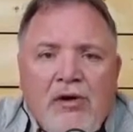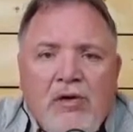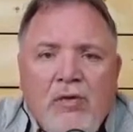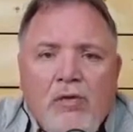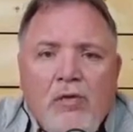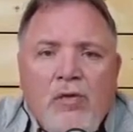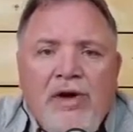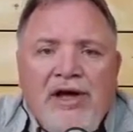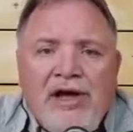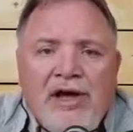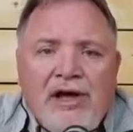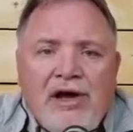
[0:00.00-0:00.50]

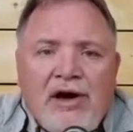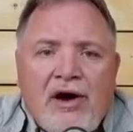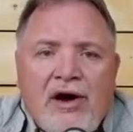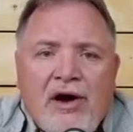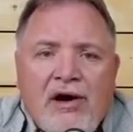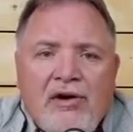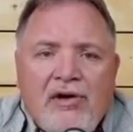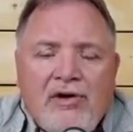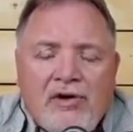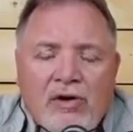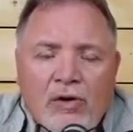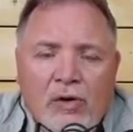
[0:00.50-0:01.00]
We
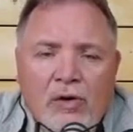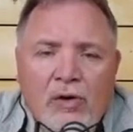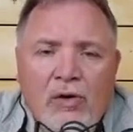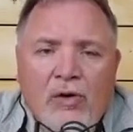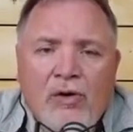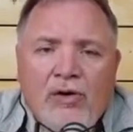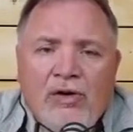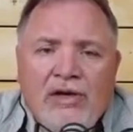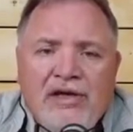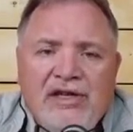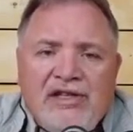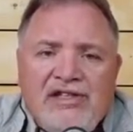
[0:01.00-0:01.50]
our
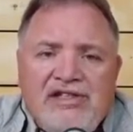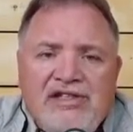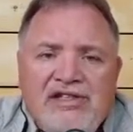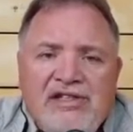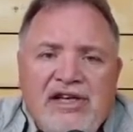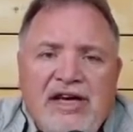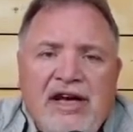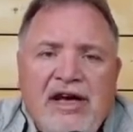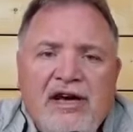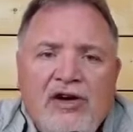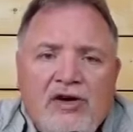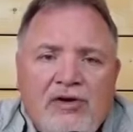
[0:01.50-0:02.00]
goal is
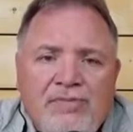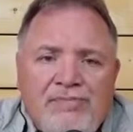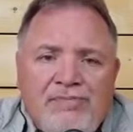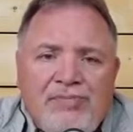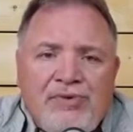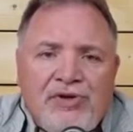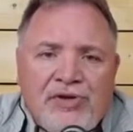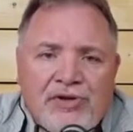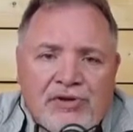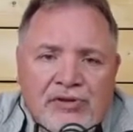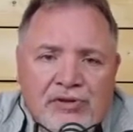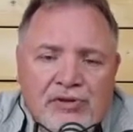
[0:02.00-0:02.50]
to
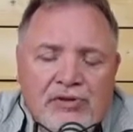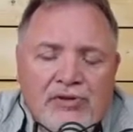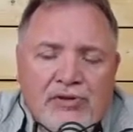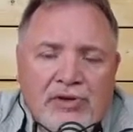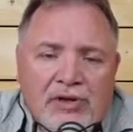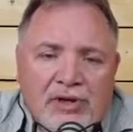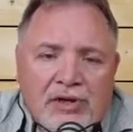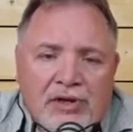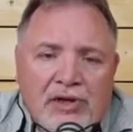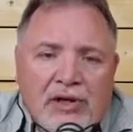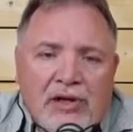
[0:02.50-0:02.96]
help you